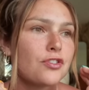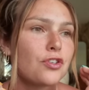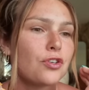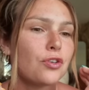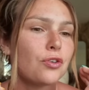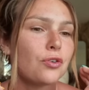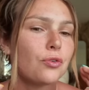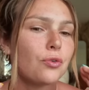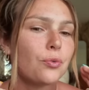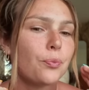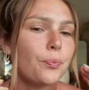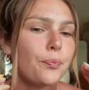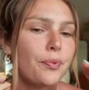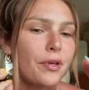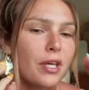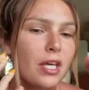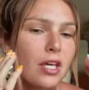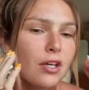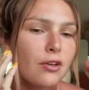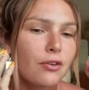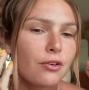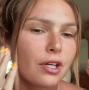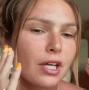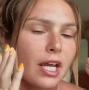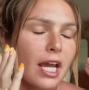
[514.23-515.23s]
to
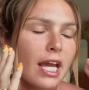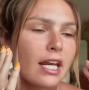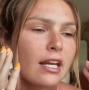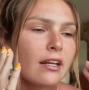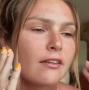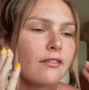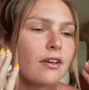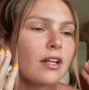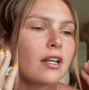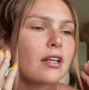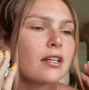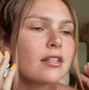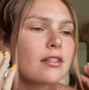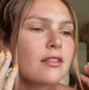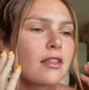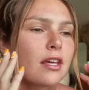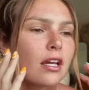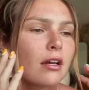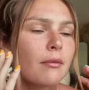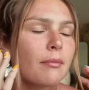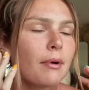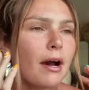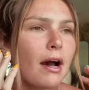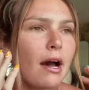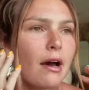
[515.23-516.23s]
be creative and to think
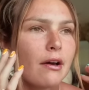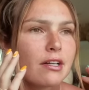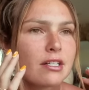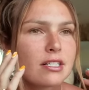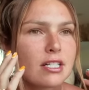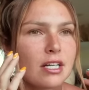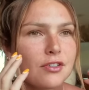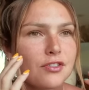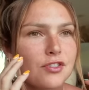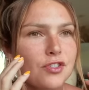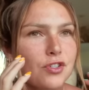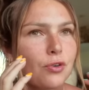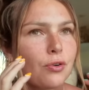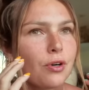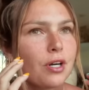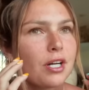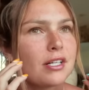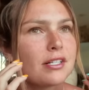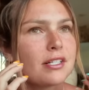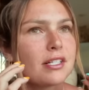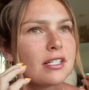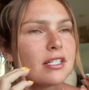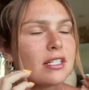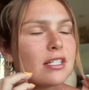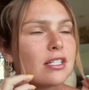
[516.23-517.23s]
about how to tell
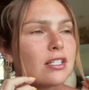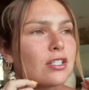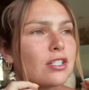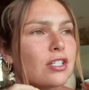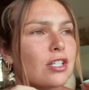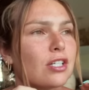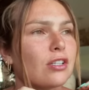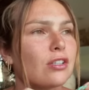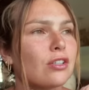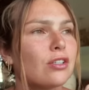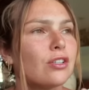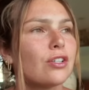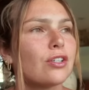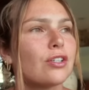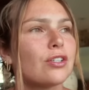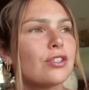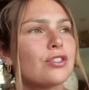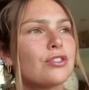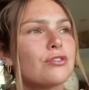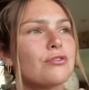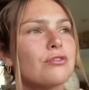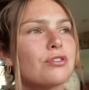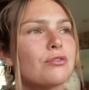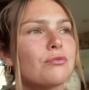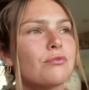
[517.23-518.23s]
stories and
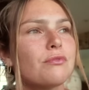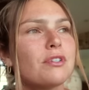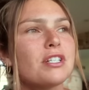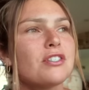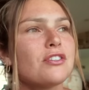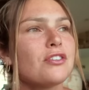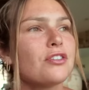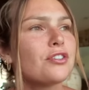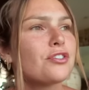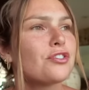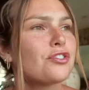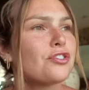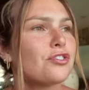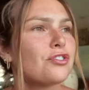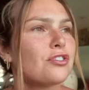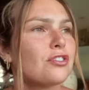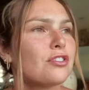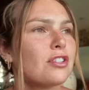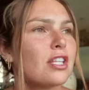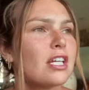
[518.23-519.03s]
to research